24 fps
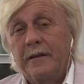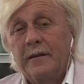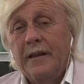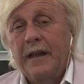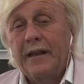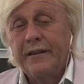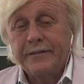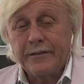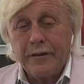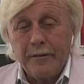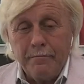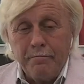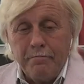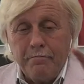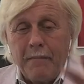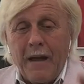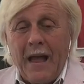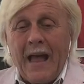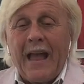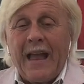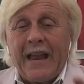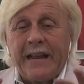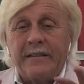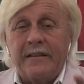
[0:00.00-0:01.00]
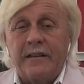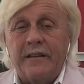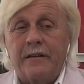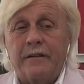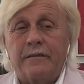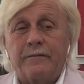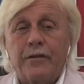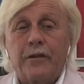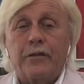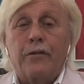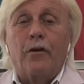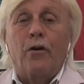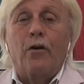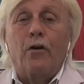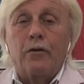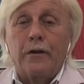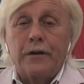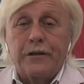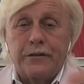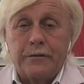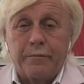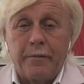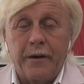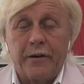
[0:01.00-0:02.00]
It's a magnet for the
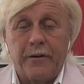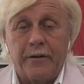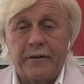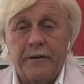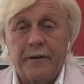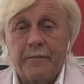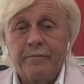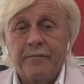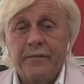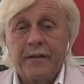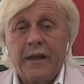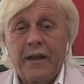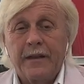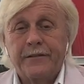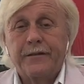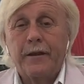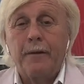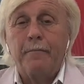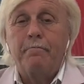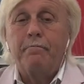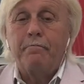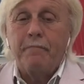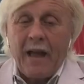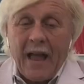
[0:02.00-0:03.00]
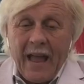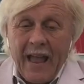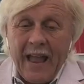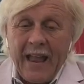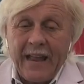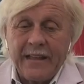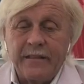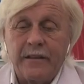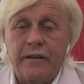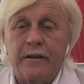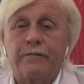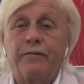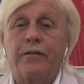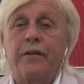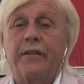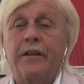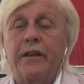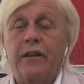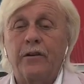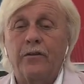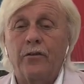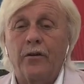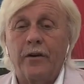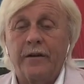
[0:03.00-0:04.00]
Holy Spirit. It's a magnet for
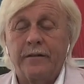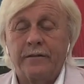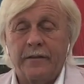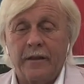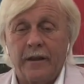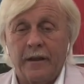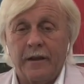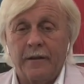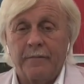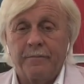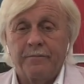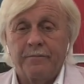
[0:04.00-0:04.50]
the anointing.